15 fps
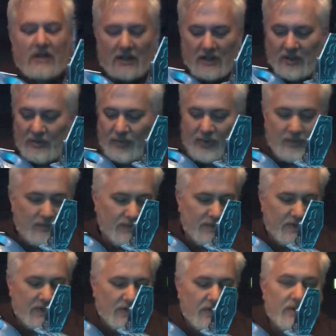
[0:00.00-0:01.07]
And boom,
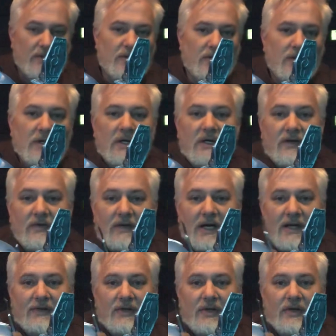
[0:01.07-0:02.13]
there you do. You've
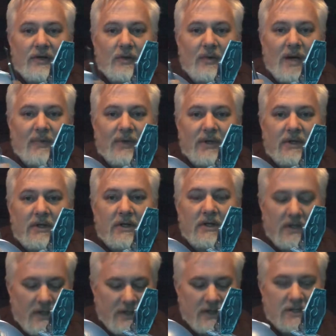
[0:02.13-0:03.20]
got the weapon.
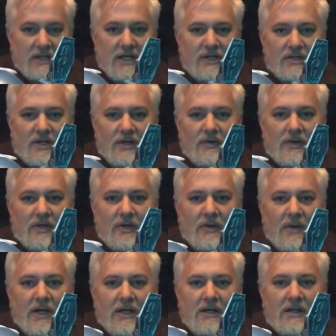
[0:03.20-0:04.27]
It is on really
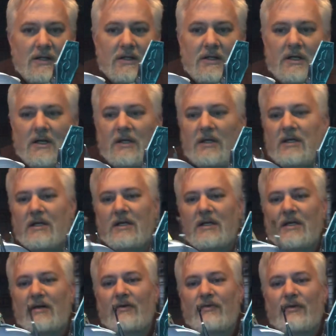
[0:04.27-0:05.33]
well. You get
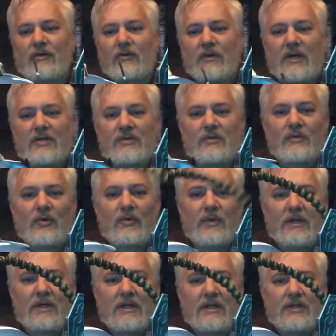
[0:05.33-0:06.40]
that full range of
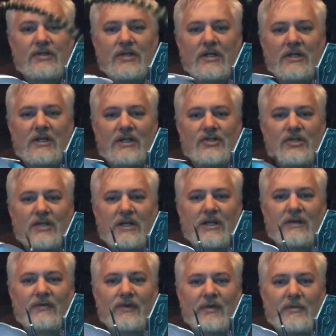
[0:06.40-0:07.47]
movement that you
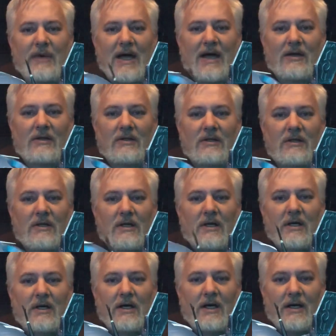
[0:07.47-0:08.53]
need for the battle,
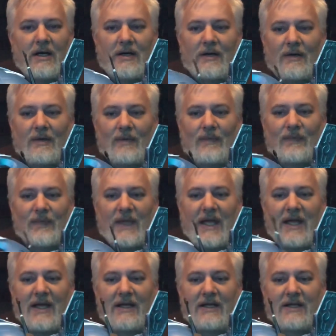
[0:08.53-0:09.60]

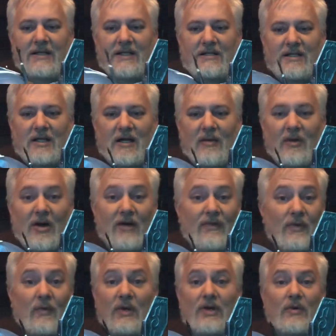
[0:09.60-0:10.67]
and it doesn't come off.
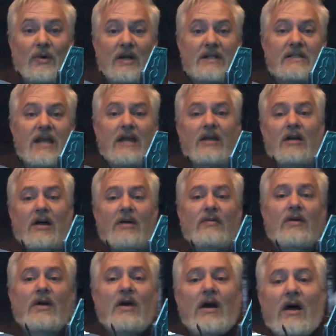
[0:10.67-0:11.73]
And when you want to take off,
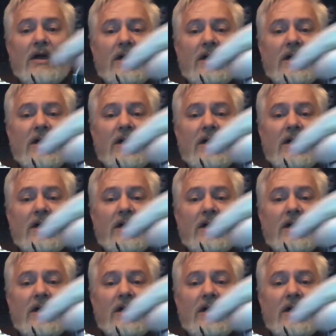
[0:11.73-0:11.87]
all